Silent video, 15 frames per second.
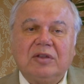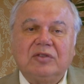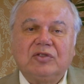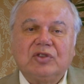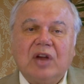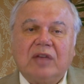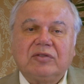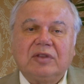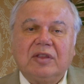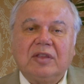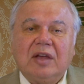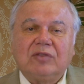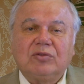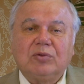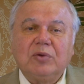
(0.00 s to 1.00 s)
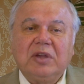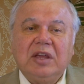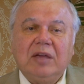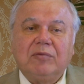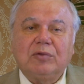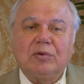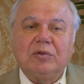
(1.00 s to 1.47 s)
entrusted us to
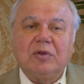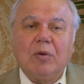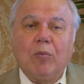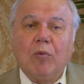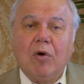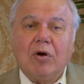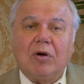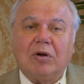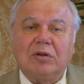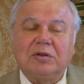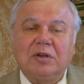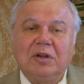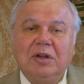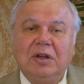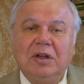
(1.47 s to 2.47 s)
give to the world.